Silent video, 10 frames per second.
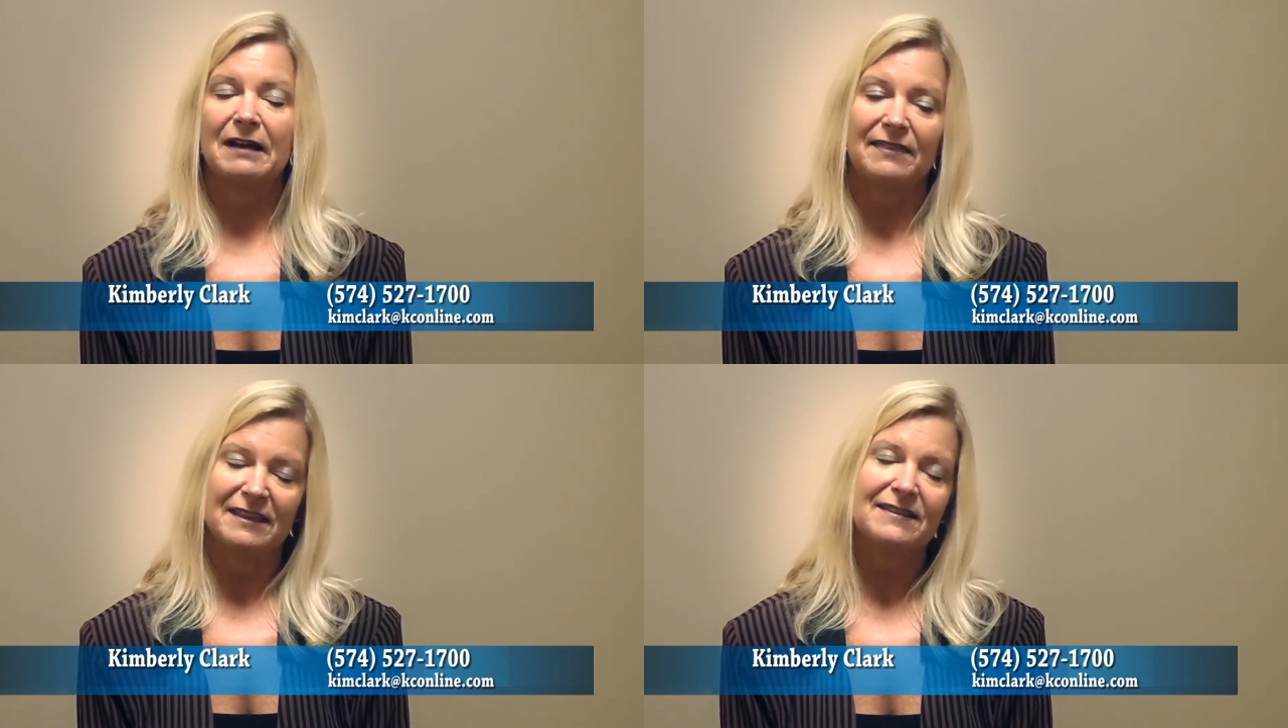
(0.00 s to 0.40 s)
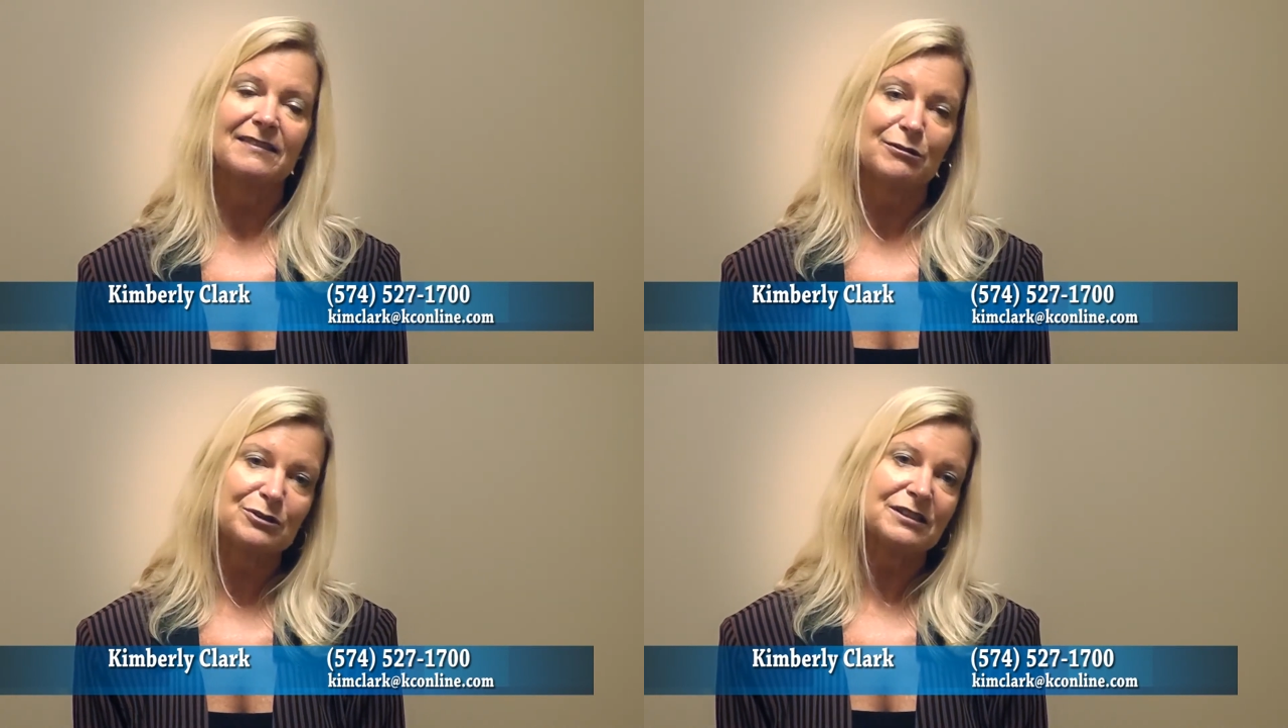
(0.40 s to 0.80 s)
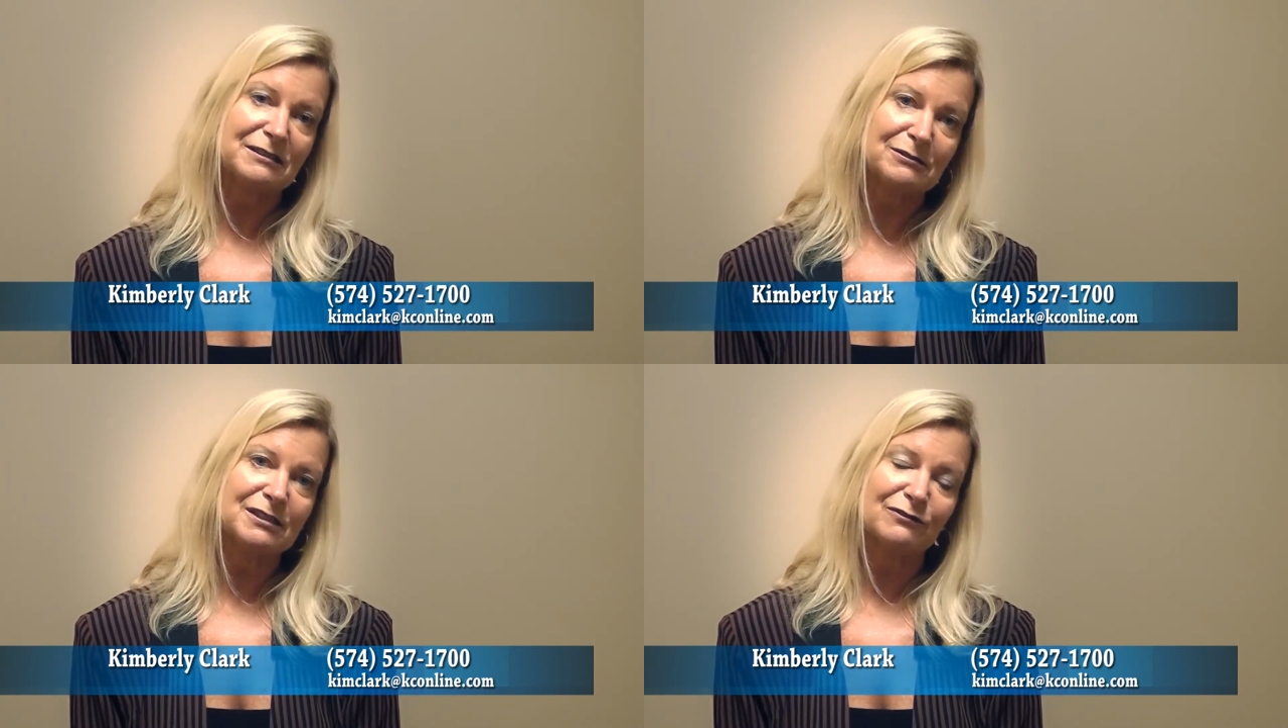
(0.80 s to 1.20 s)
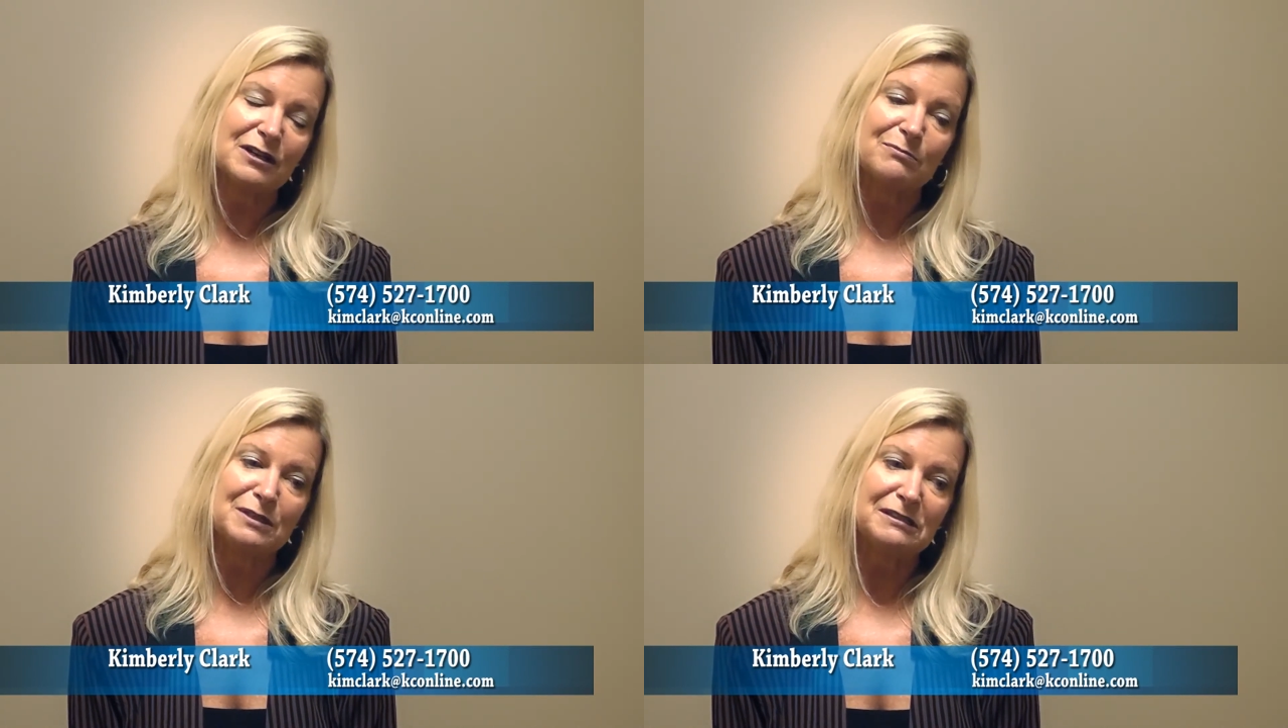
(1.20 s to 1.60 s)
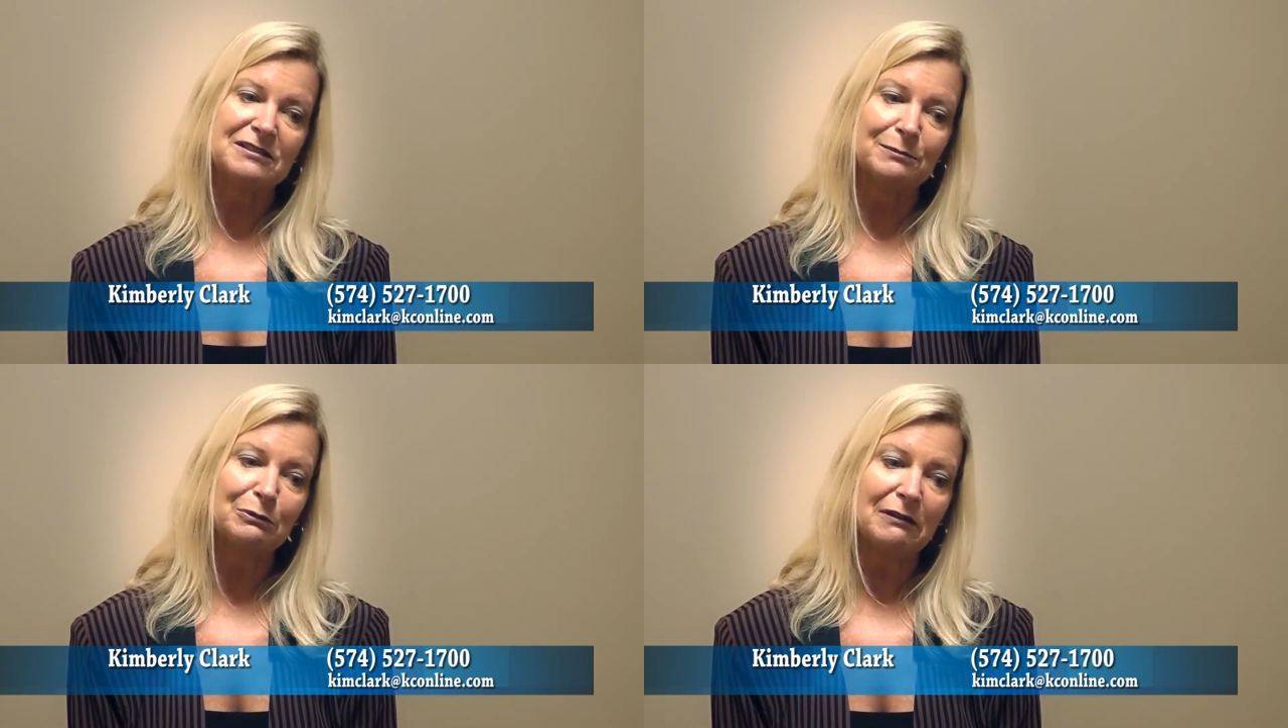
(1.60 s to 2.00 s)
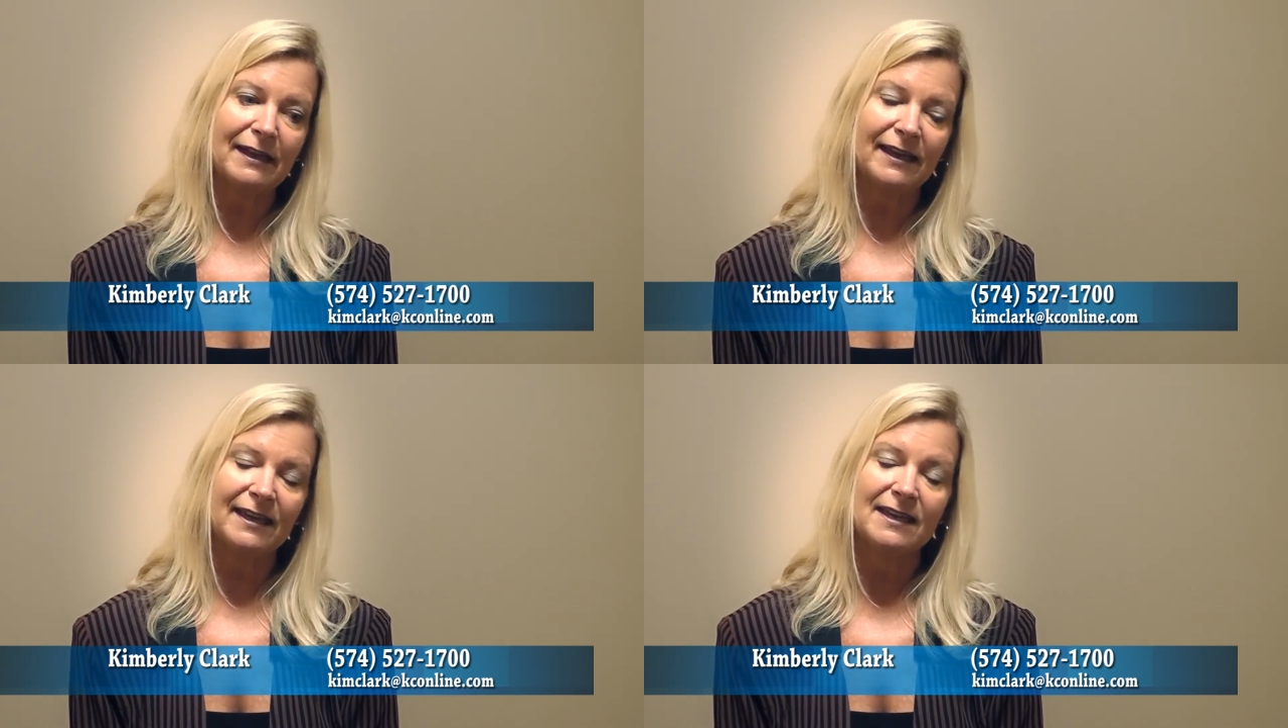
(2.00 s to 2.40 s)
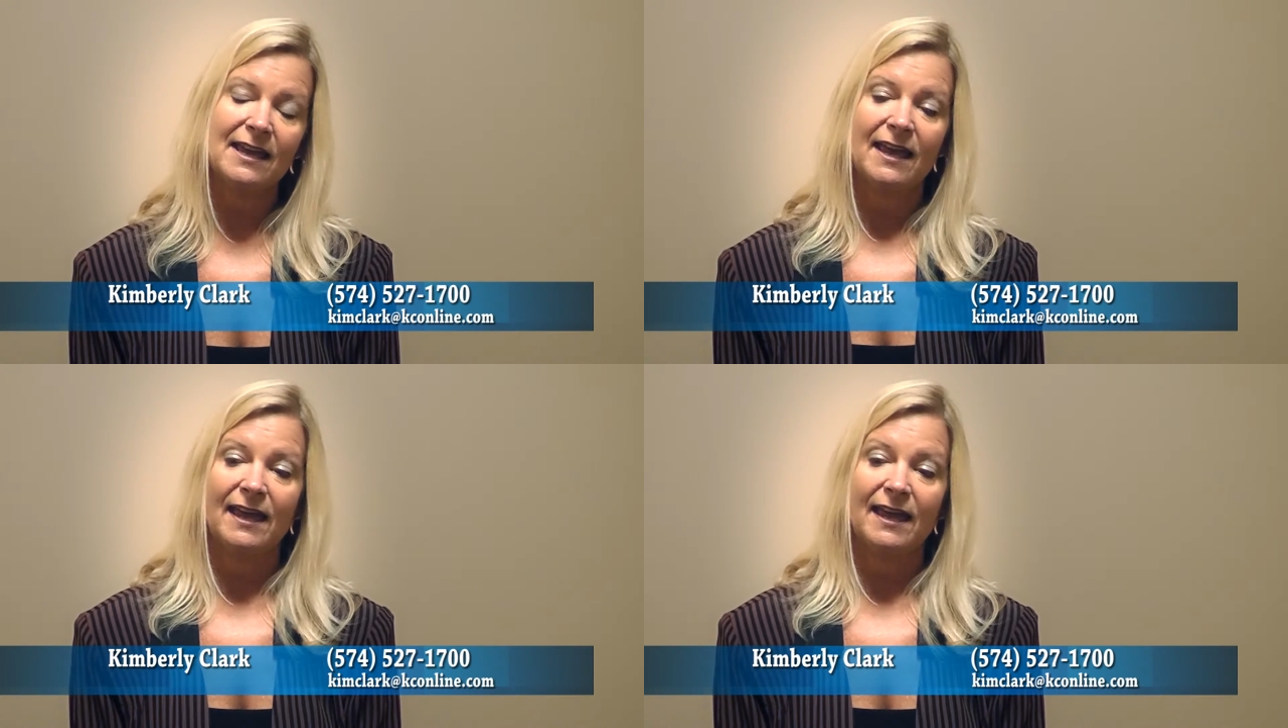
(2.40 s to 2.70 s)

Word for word: I think those skills have come into play,